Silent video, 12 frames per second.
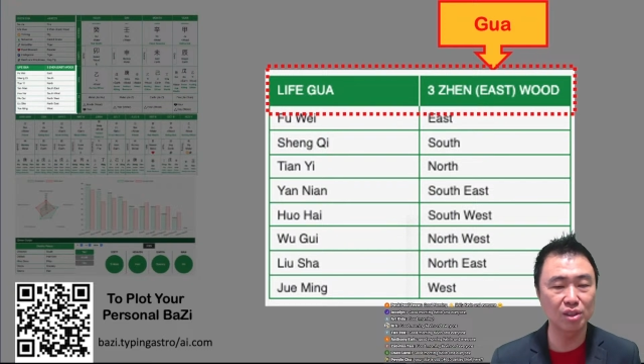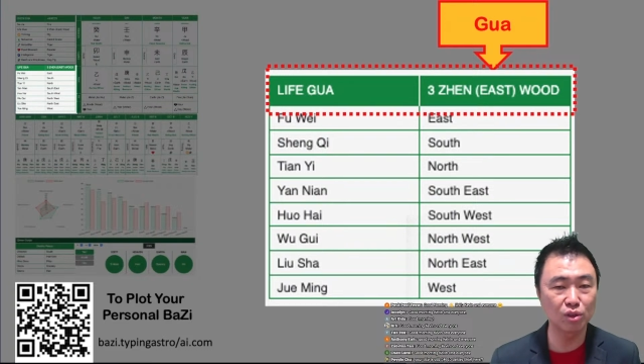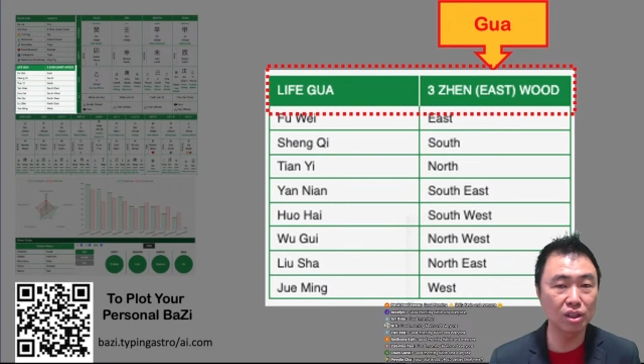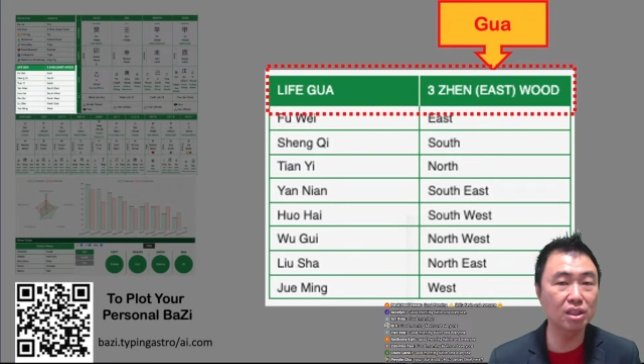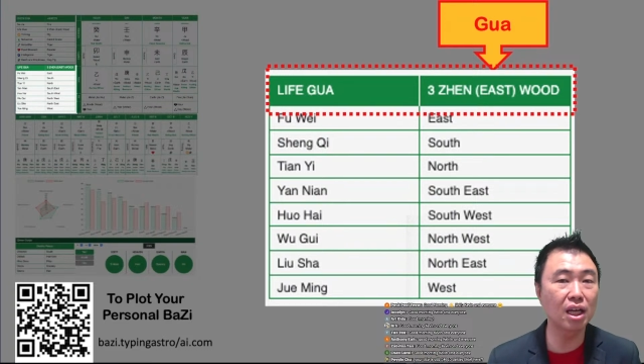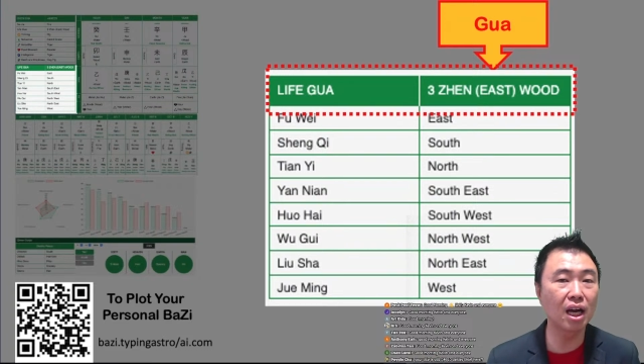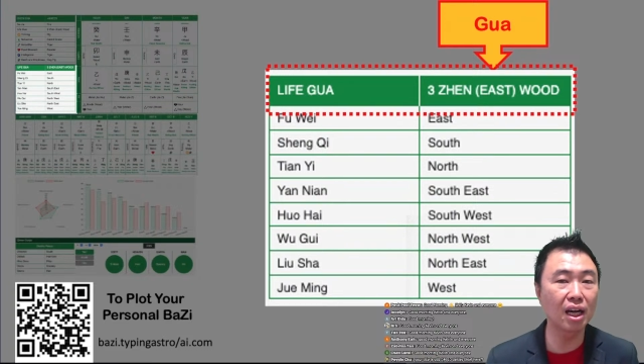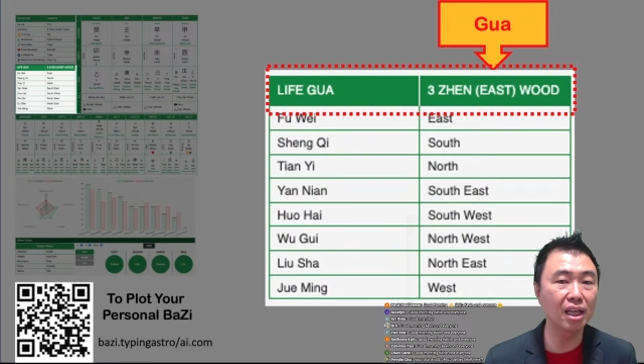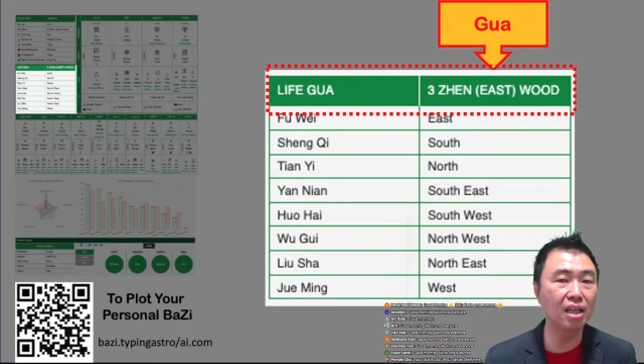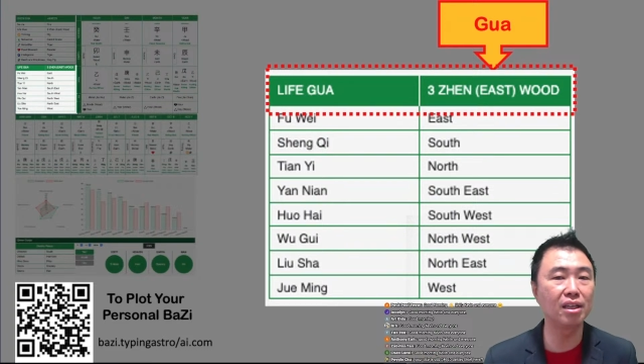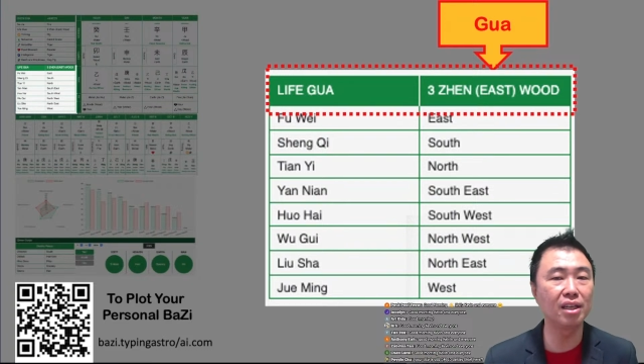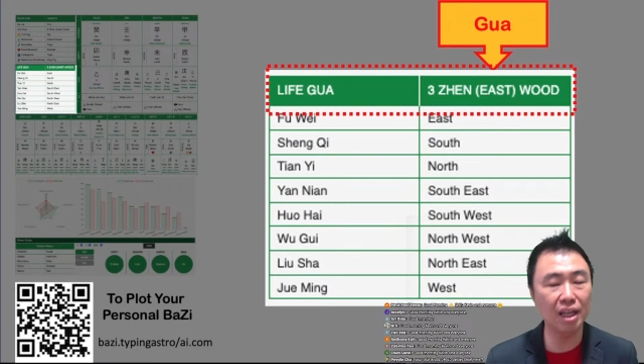So these are
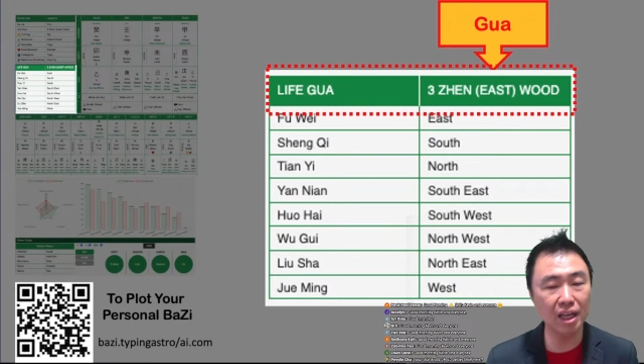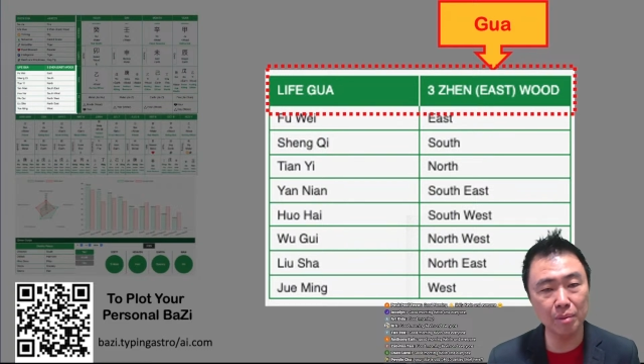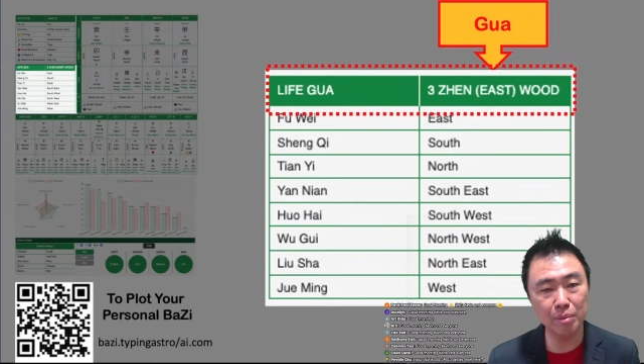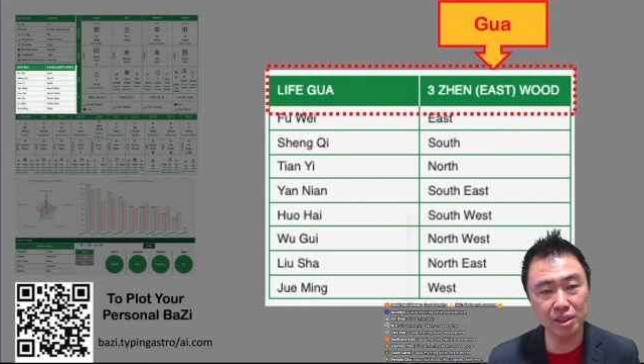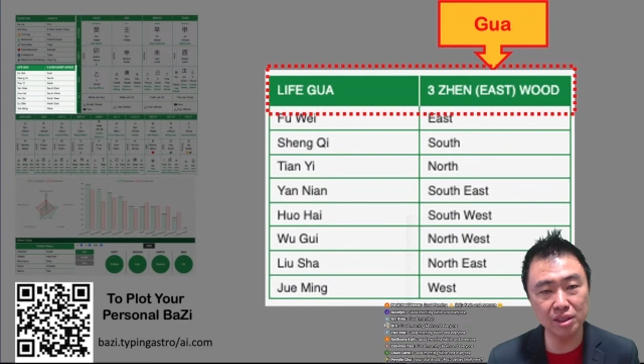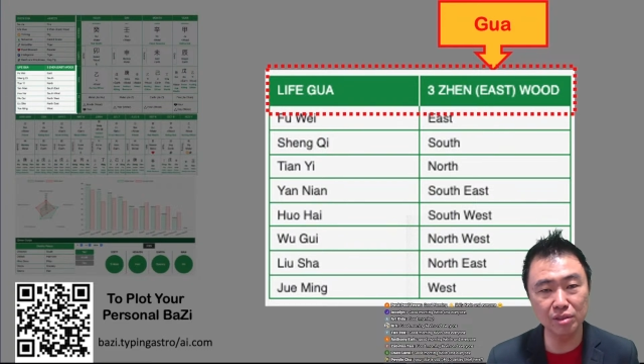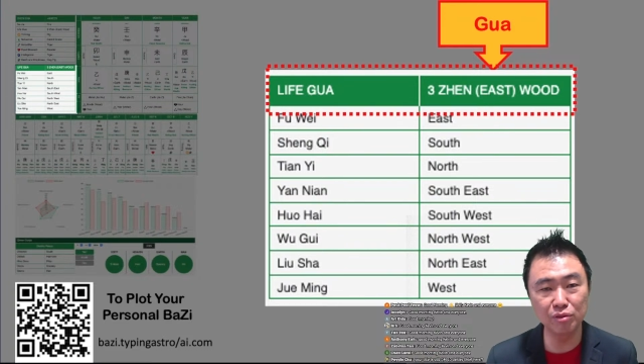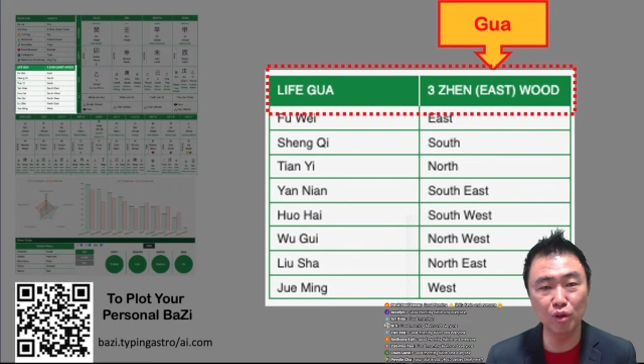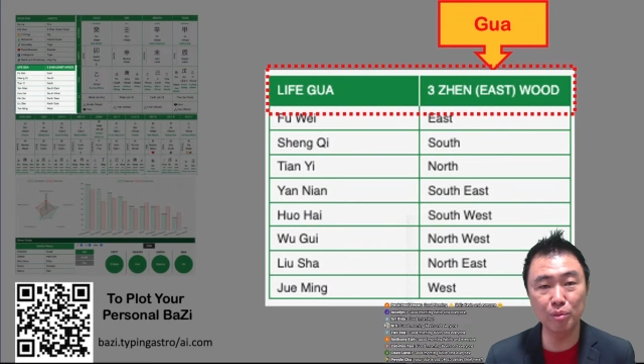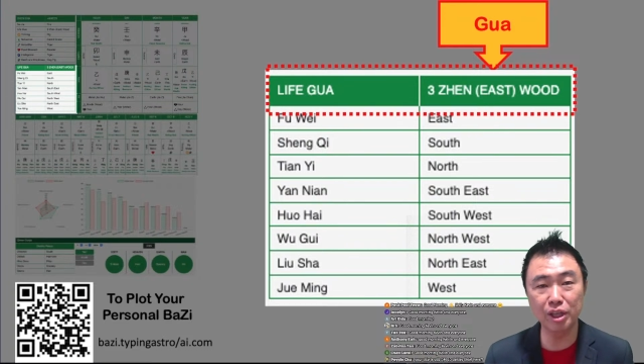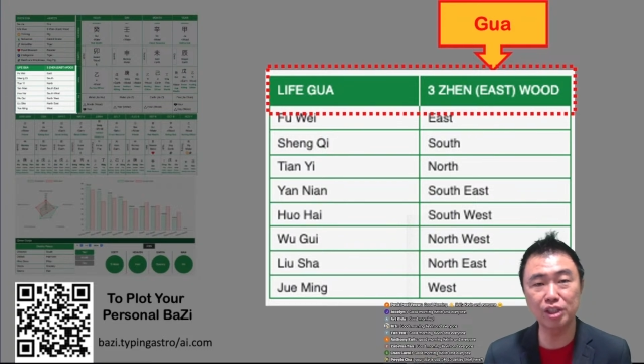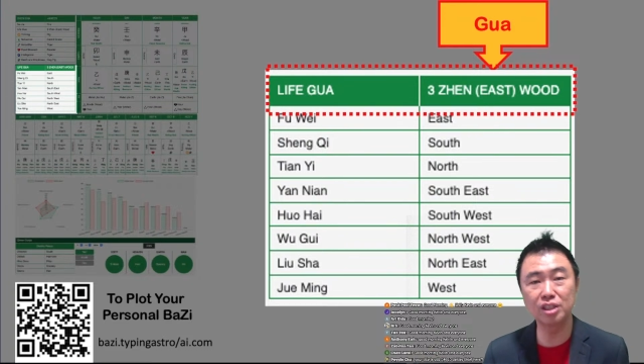again database
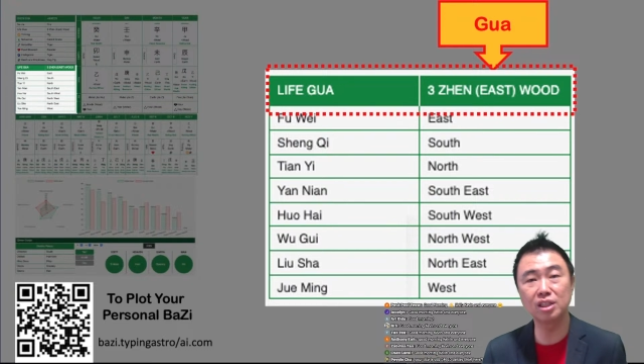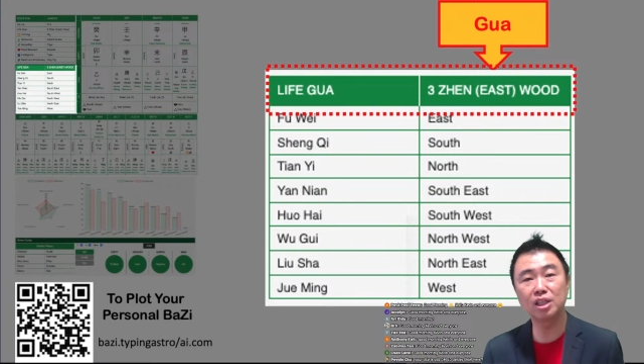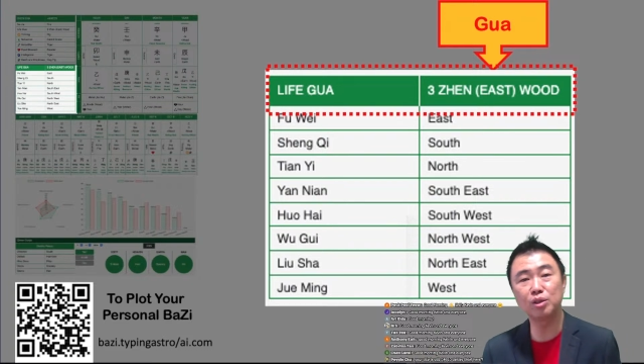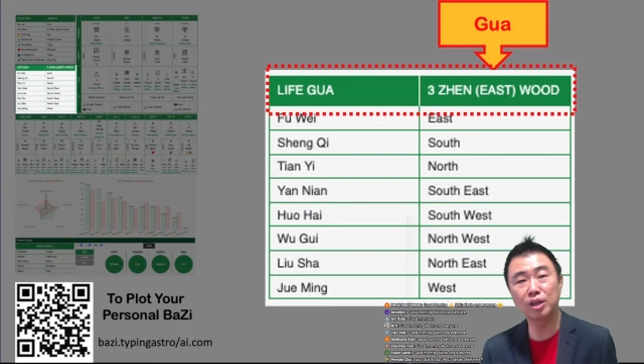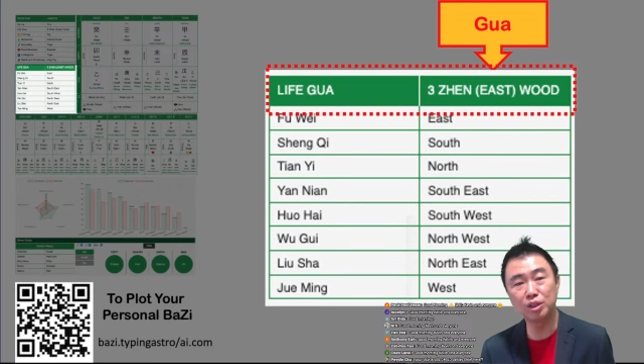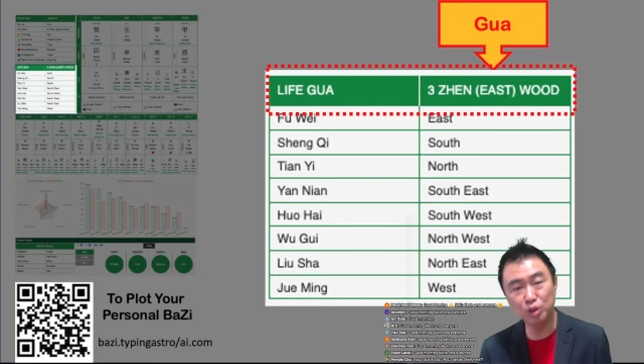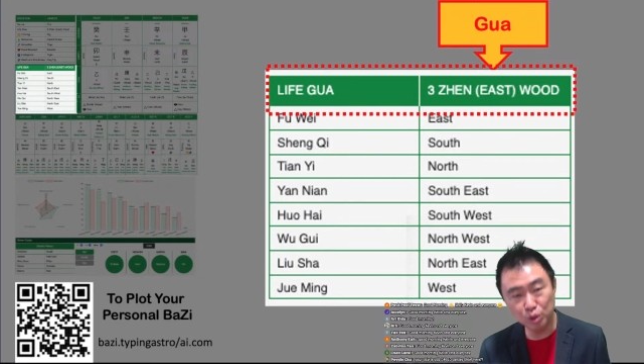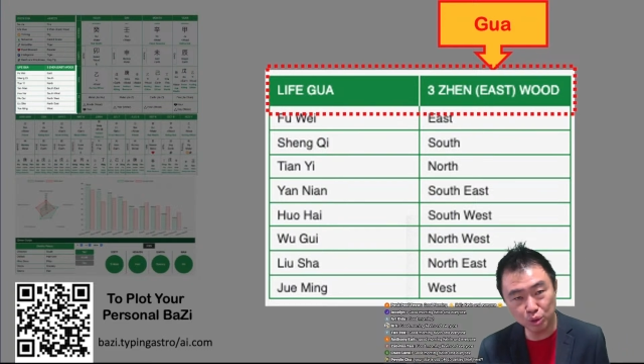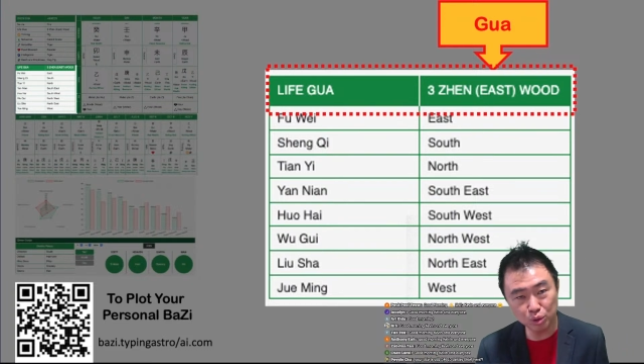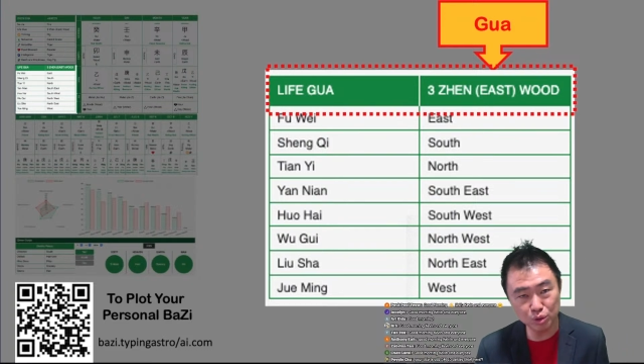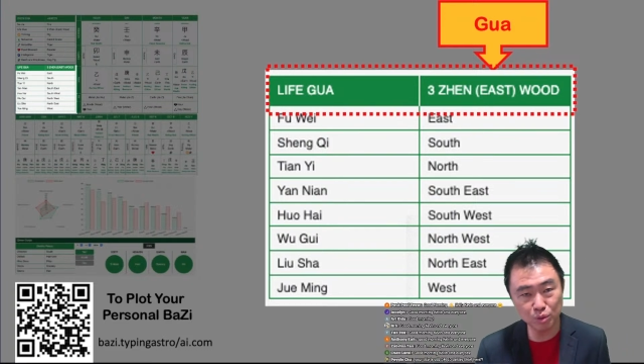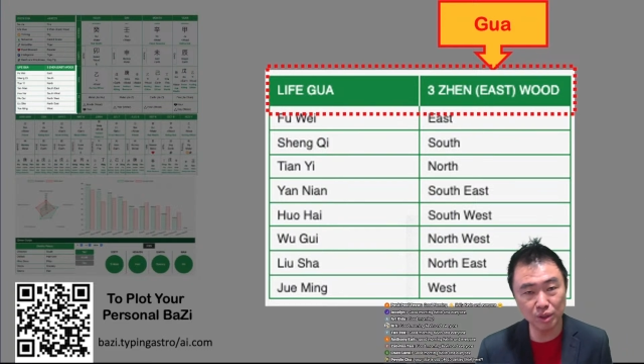information that you can
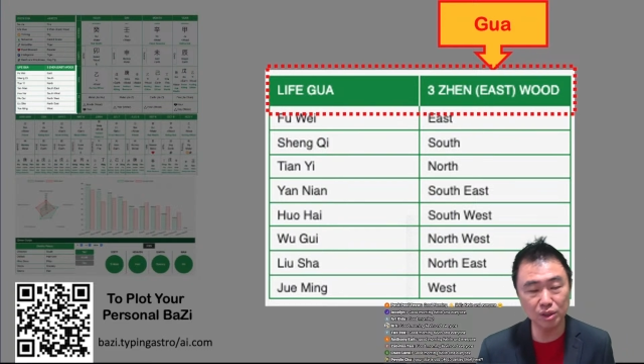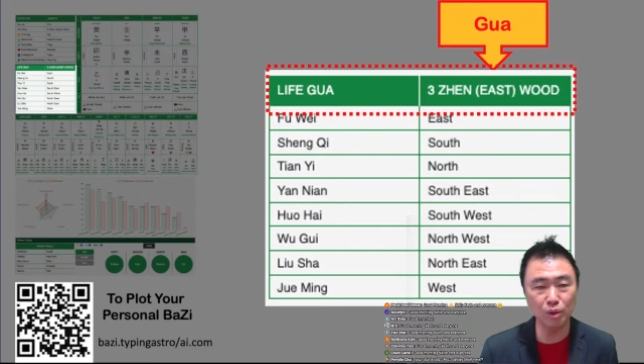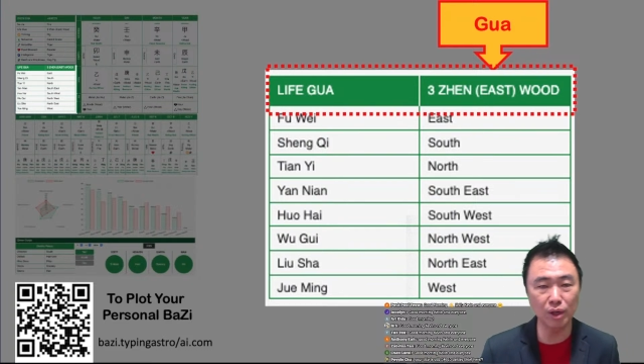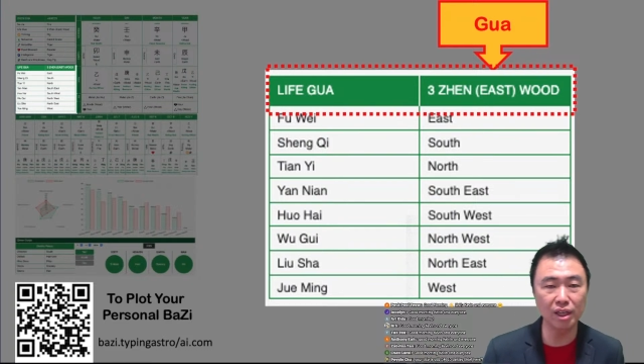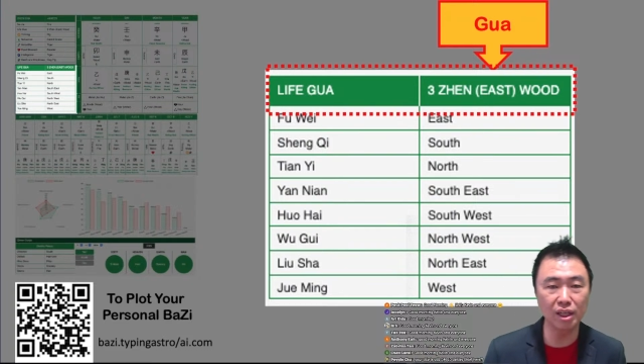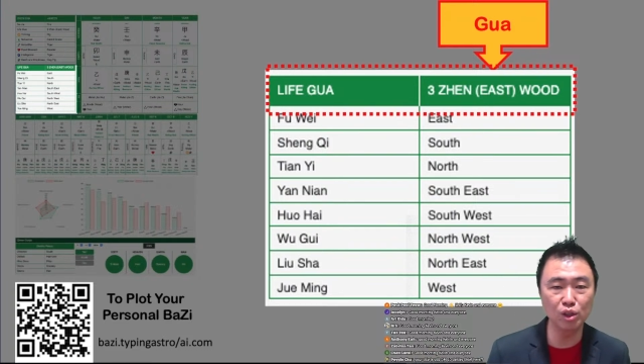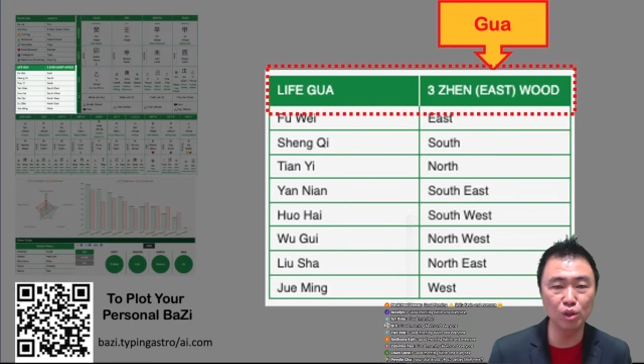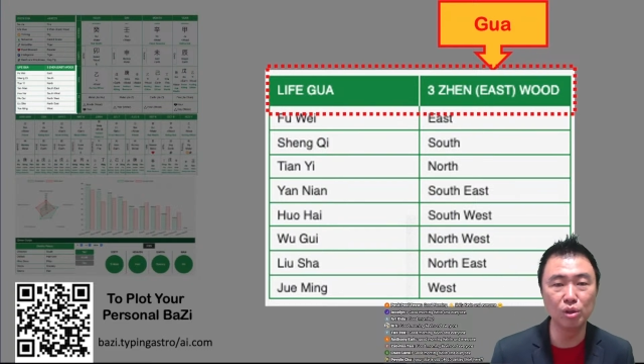use, right? So and then you